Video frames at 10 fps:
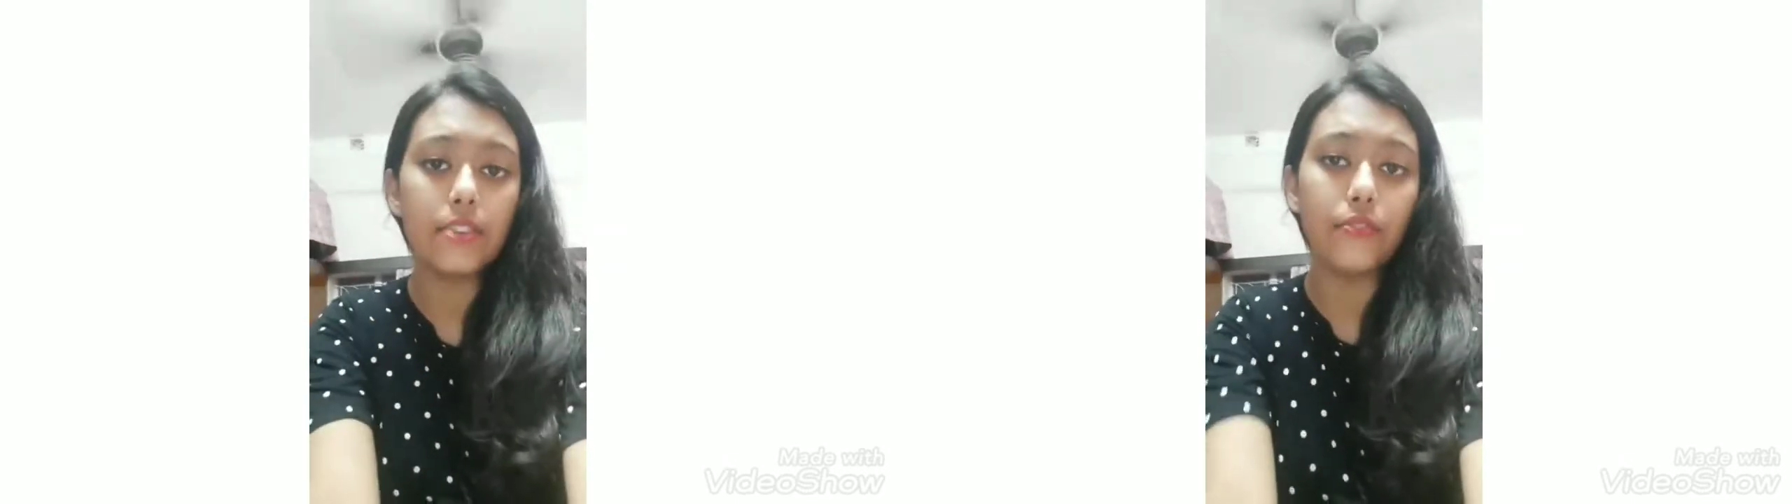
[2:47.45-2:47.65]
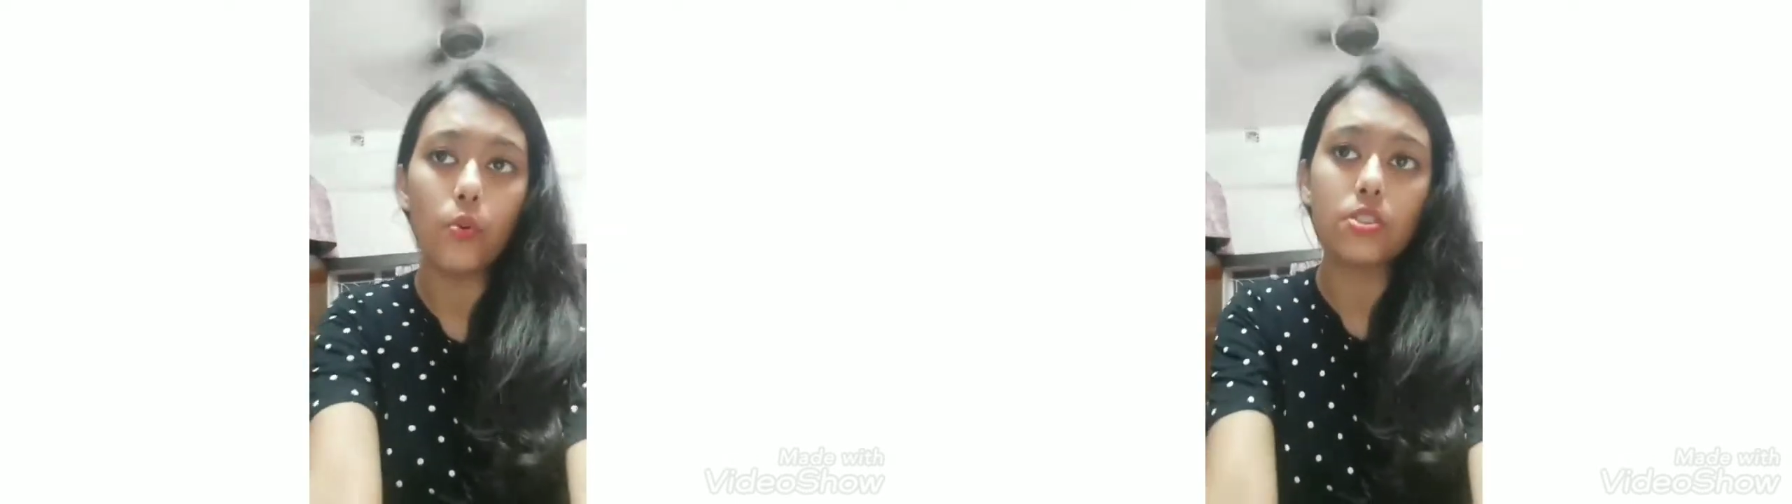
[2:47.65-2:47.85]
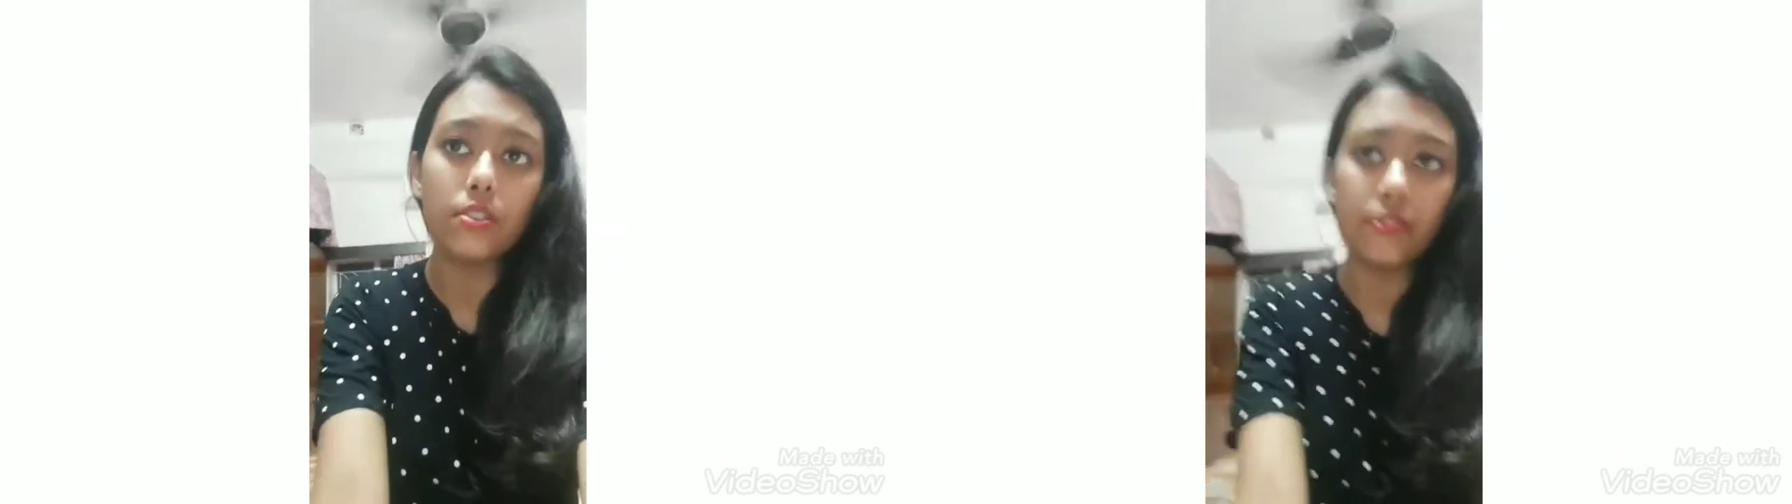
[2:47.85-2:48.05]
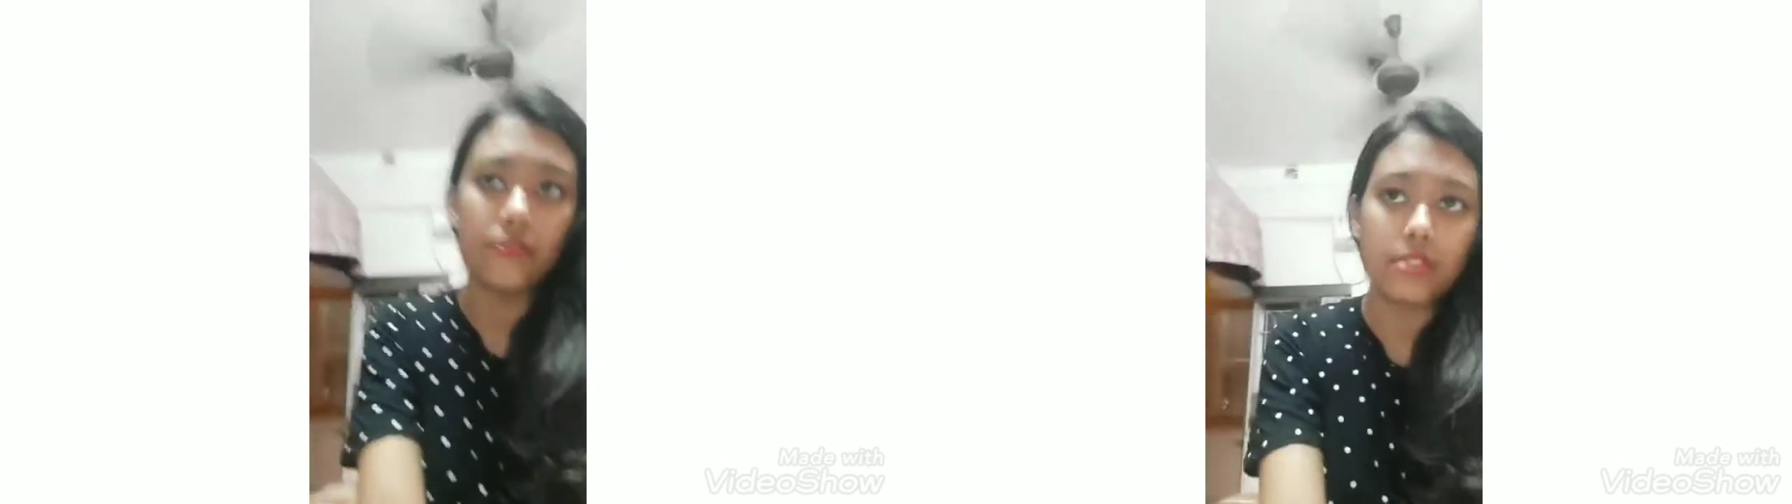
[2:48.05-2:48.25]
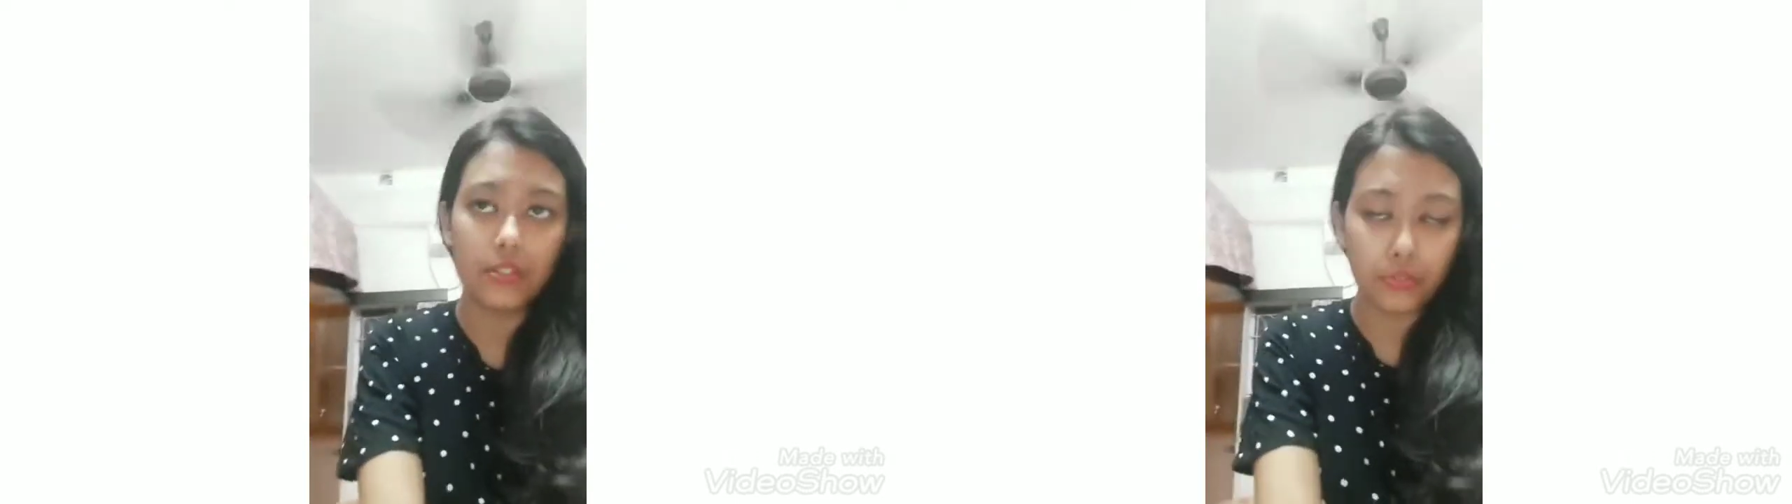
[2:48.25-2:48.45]

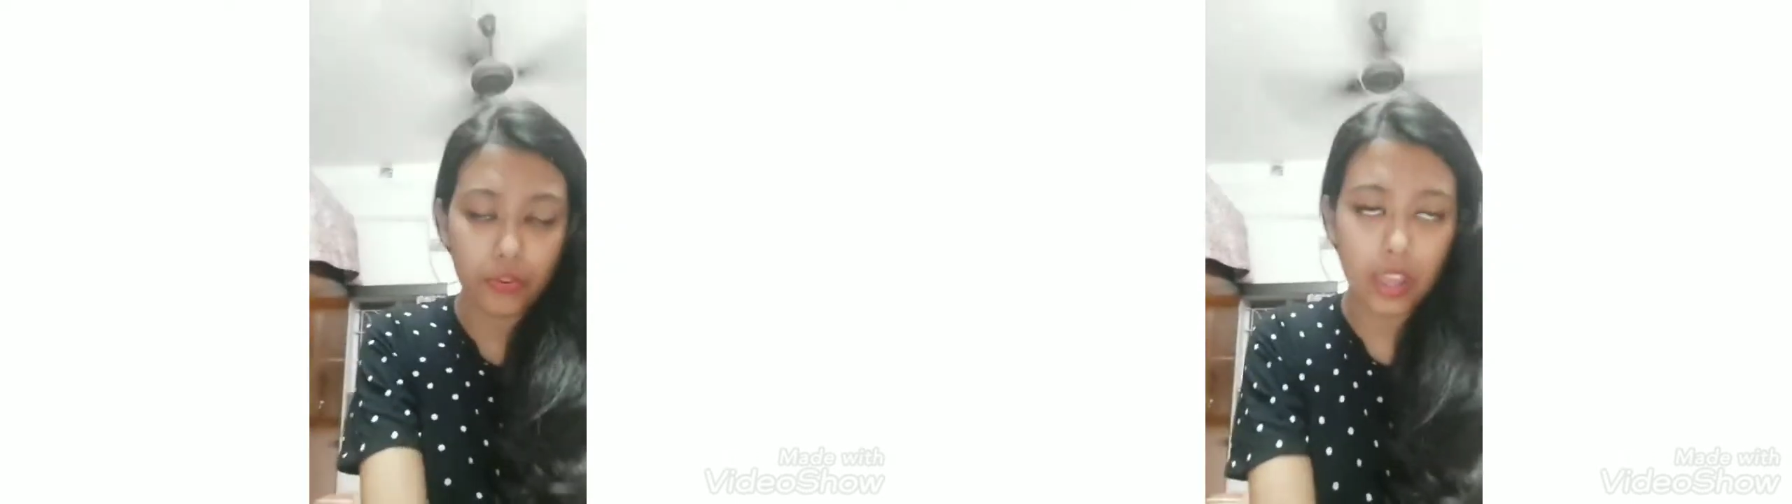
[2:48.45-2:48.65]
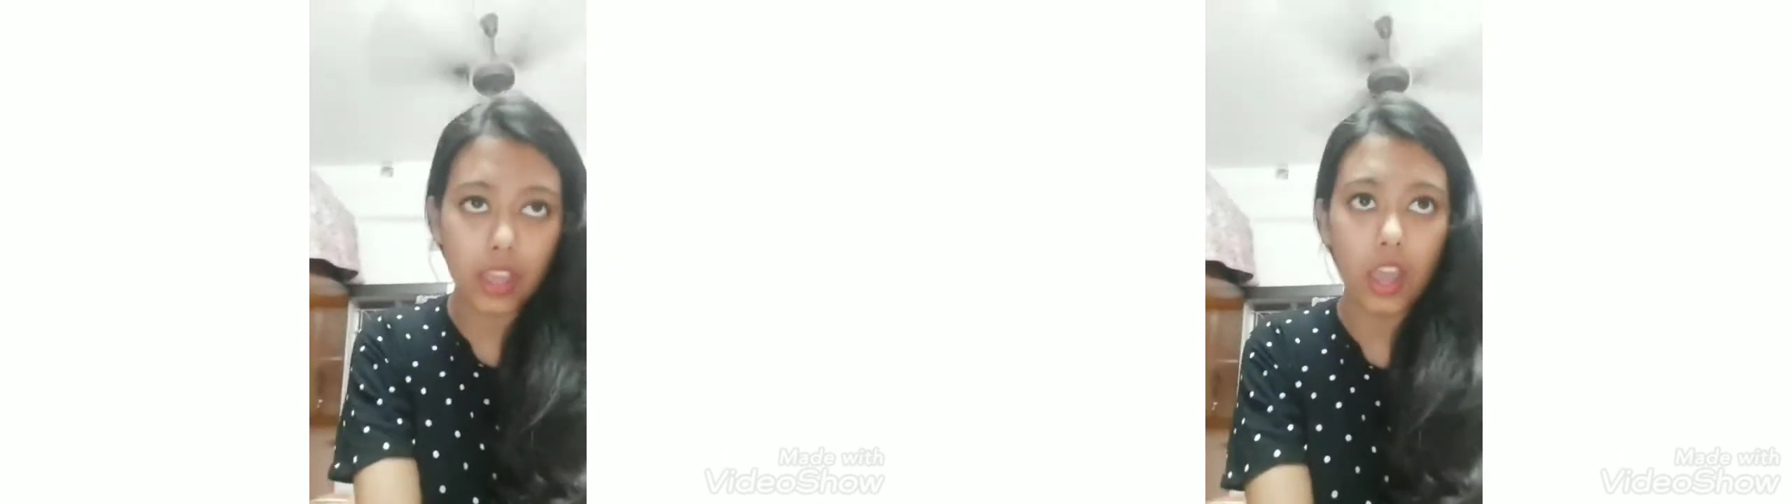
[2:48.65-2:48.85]
1453,